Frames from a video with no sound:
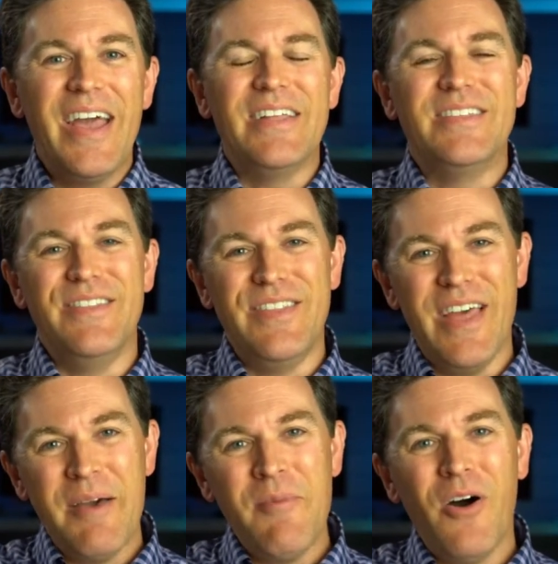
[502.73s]
It's
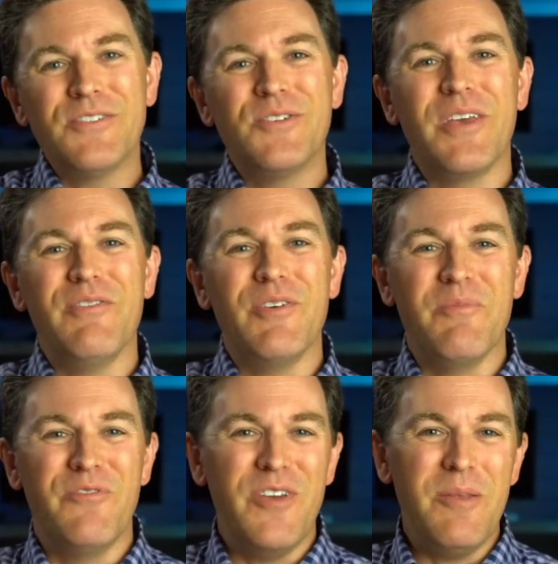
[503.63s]
them also
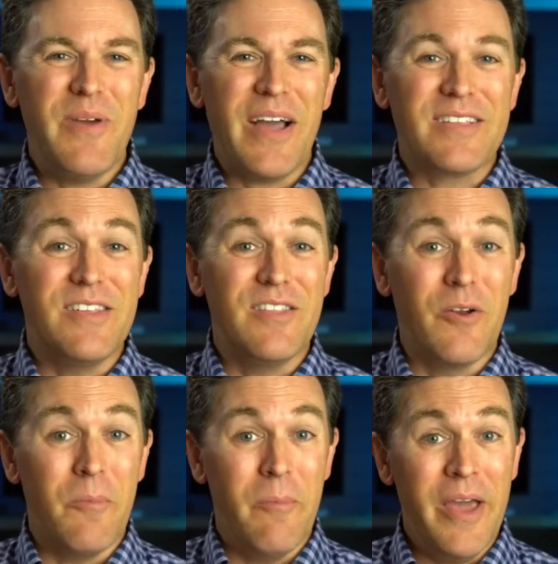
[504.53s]
giving feedback to
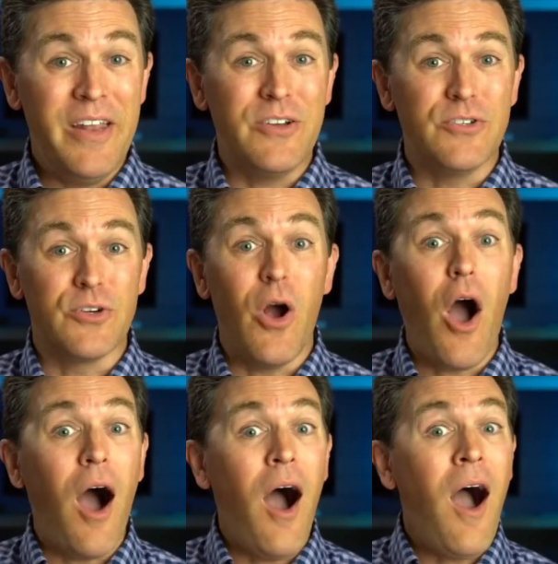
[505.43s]
their manager.
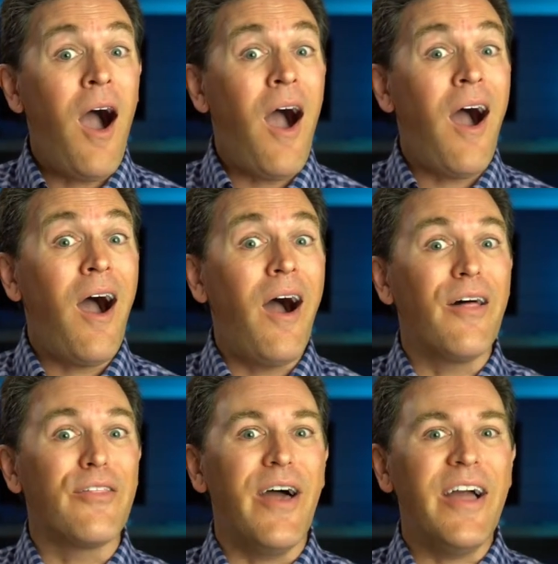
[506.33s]

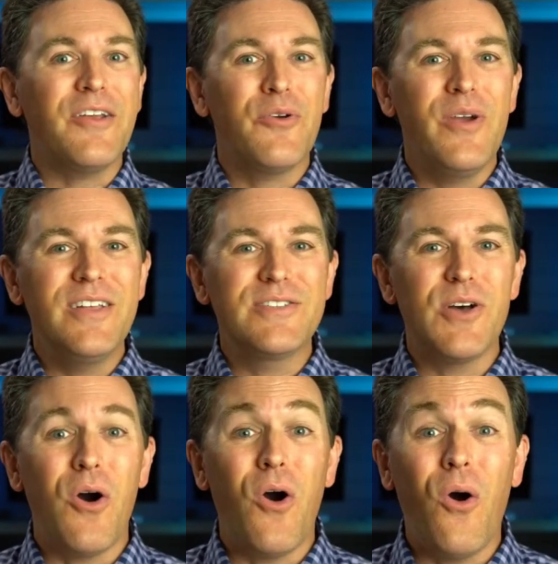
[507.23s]
That creates
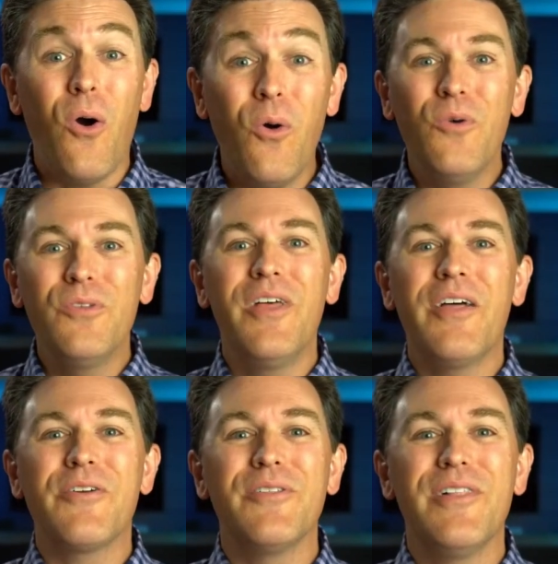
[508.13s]
a whole
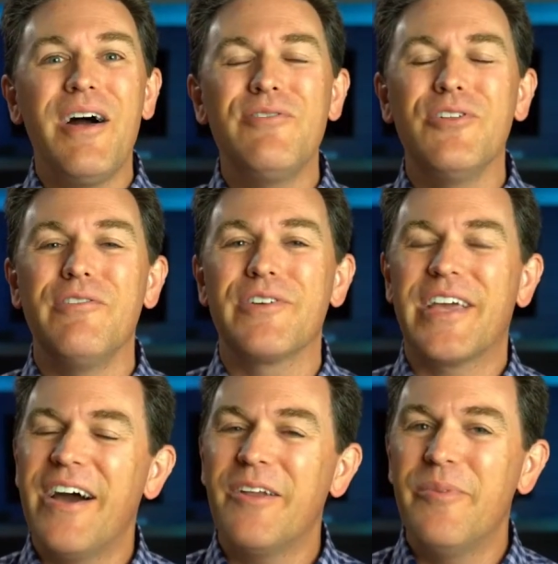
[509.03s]
nother level of
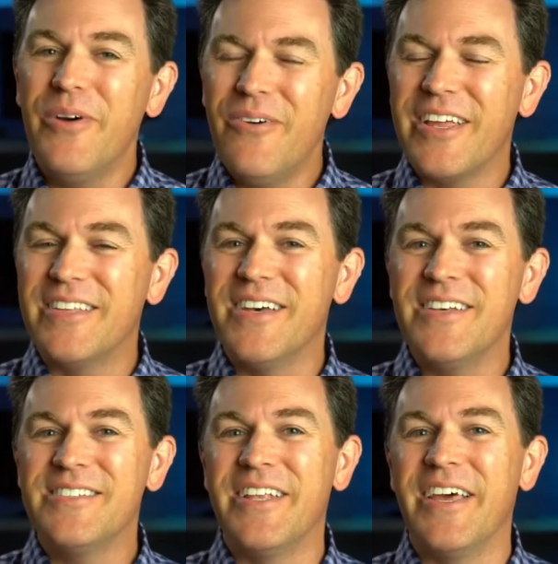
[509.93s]
accountability,
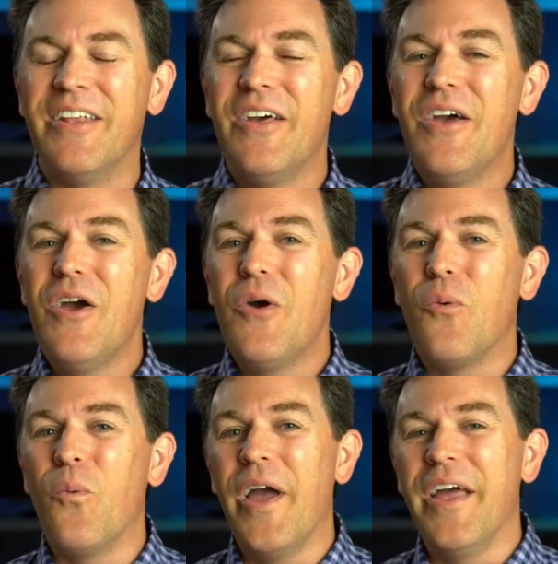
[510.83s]
doesn't it?
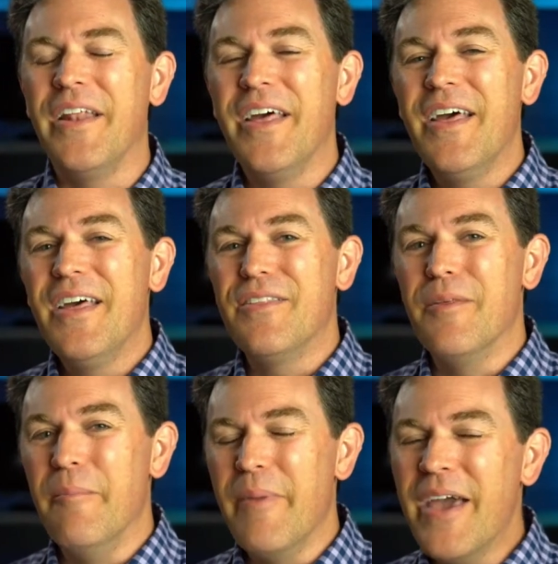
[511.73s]
When
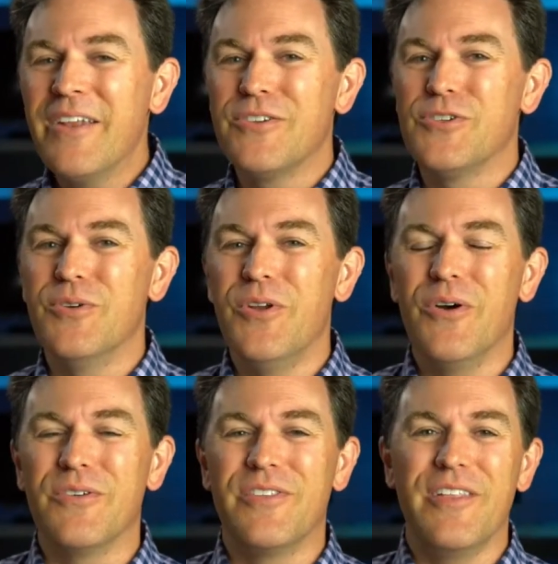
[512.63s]
the manager
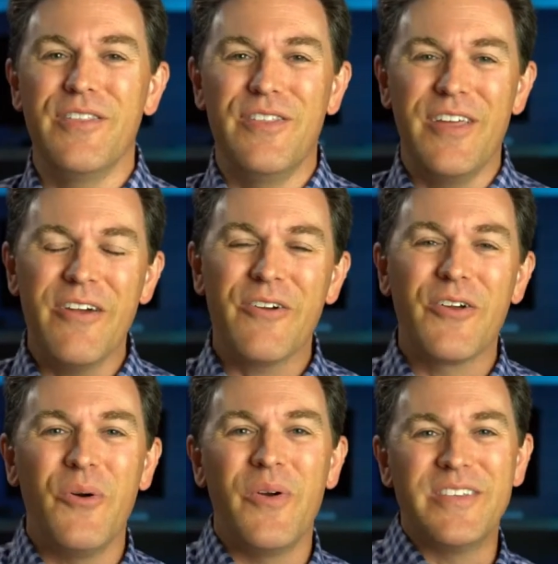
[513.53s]
knows that they're
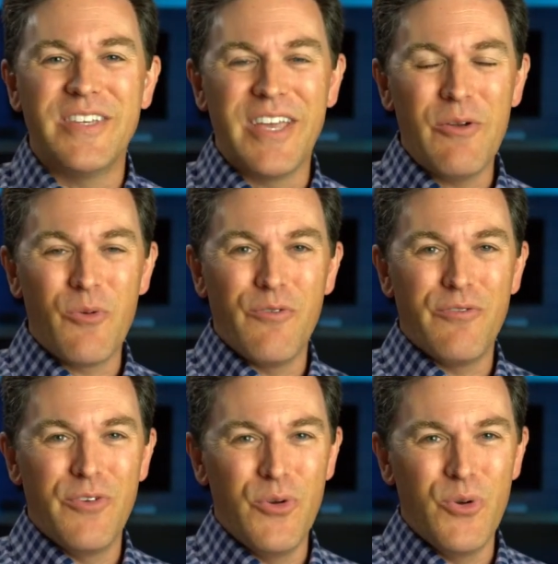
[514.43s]
going to get
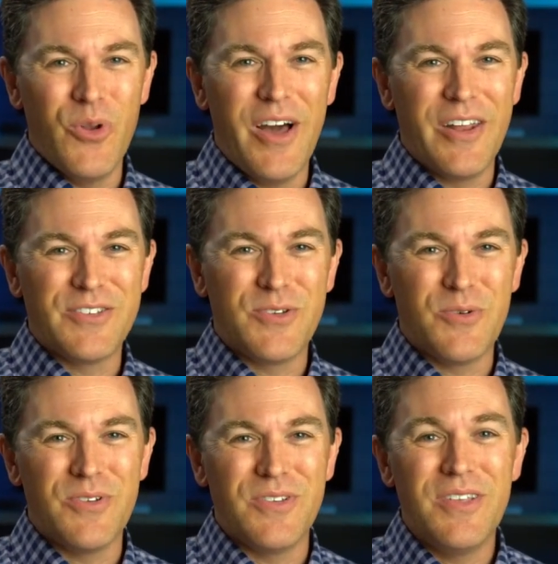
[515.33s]
reviewed on a
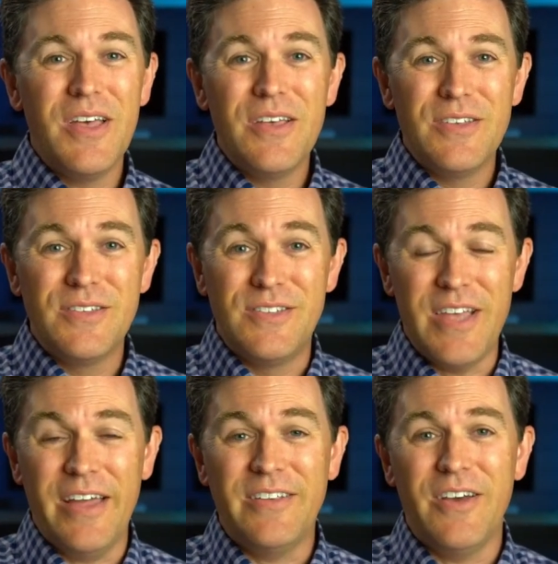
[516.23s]
certain
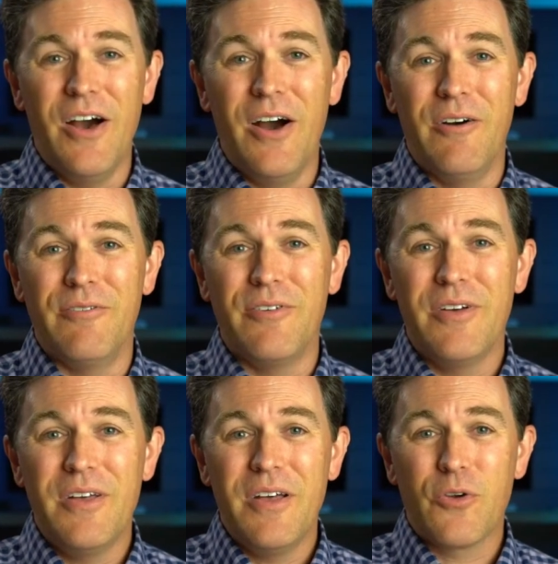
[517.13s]
set of
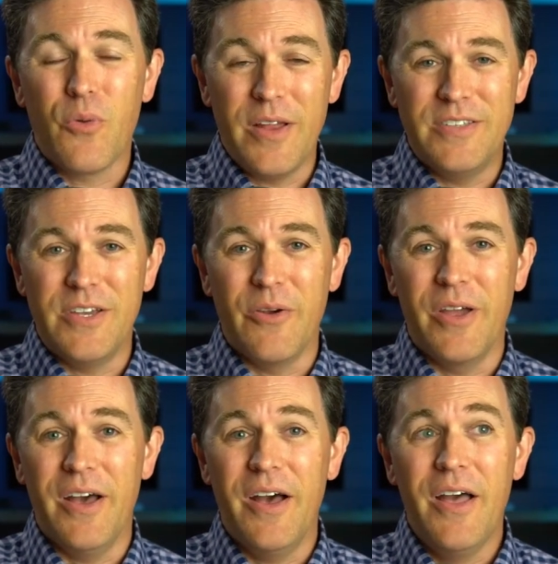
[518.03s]

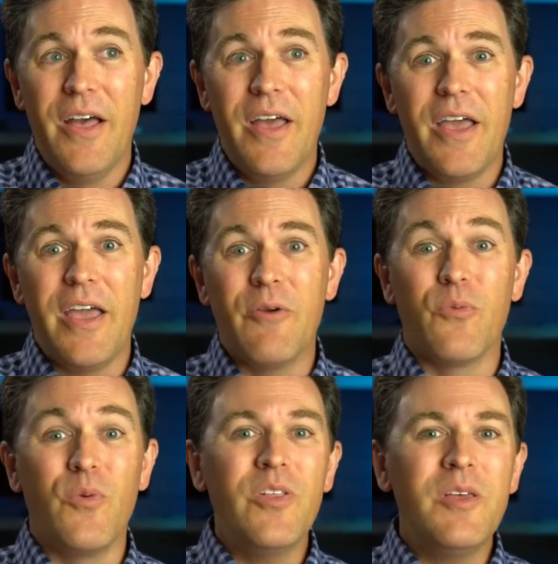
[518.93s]
criteria, it
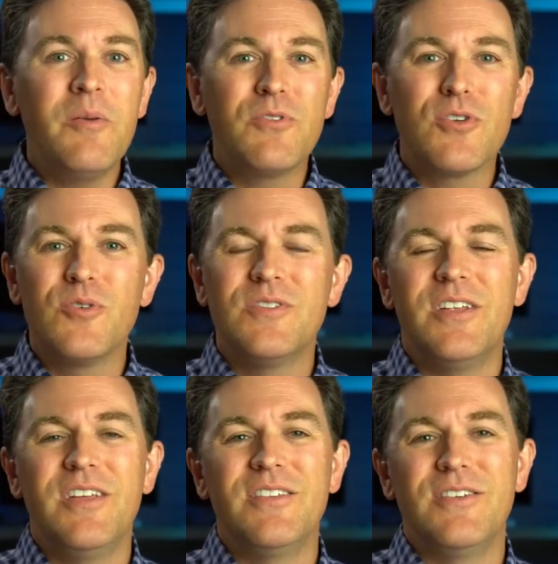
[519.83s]
really turns
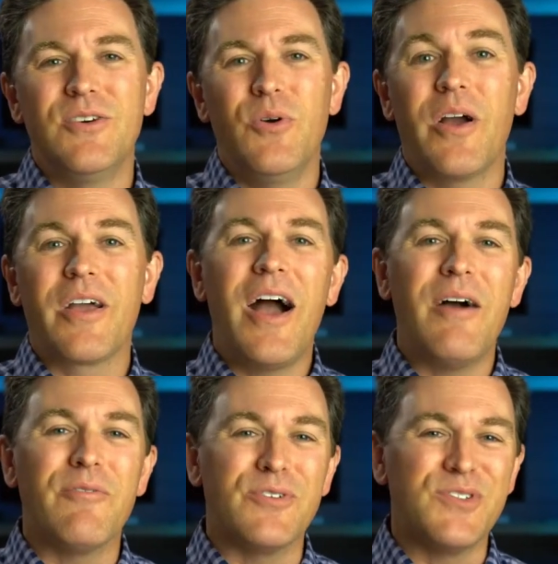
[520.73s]
it into a
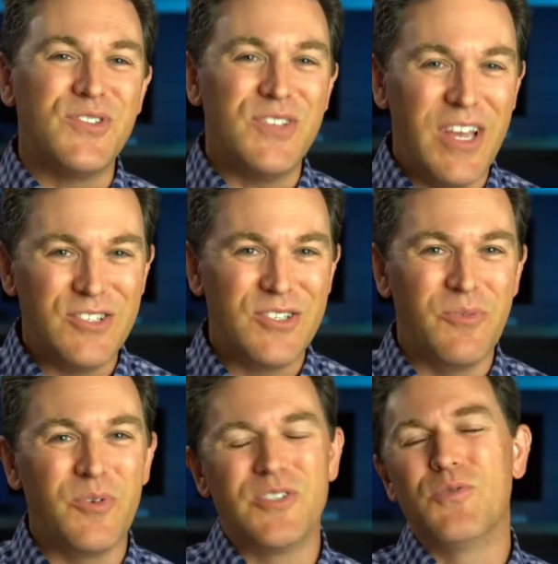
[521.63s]

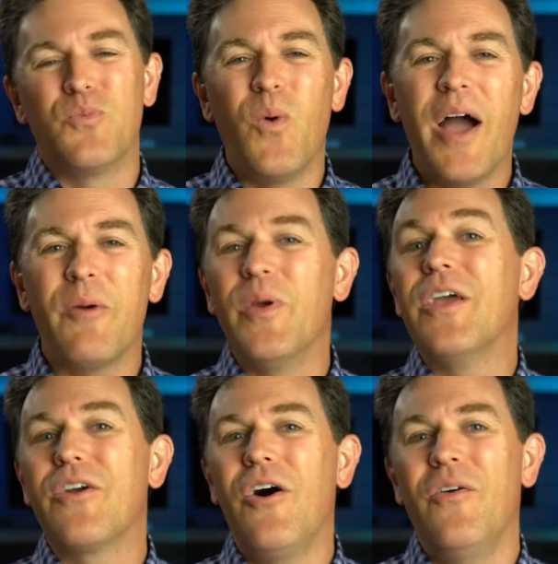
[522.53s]
conversation, which is why
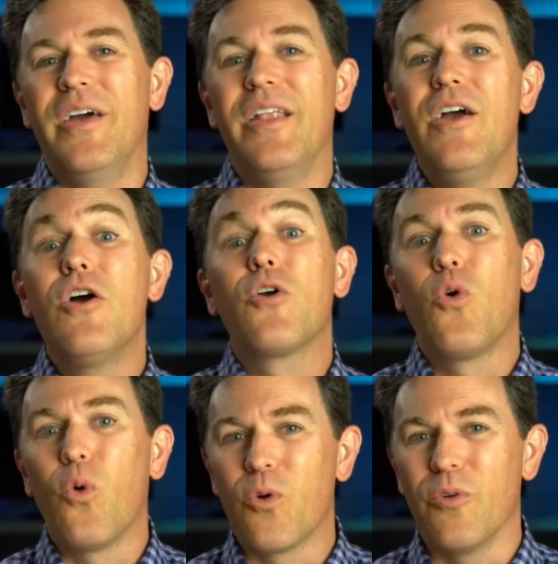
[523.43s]
we call it
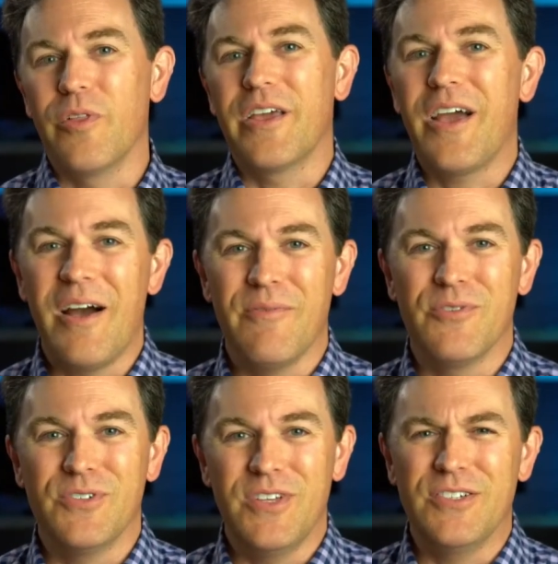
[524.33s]
quarterly
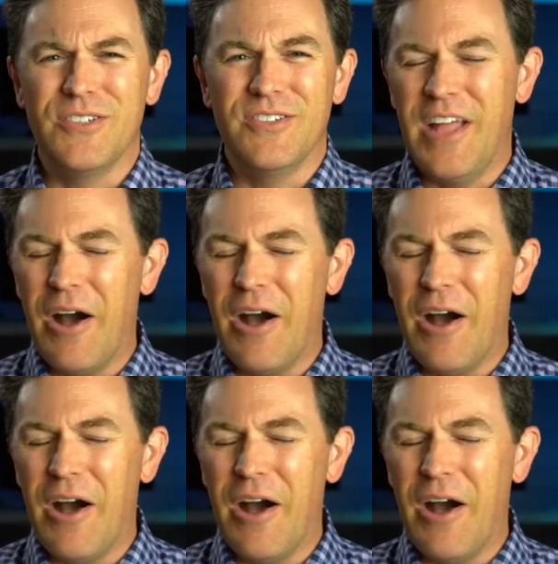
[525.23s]
conversations.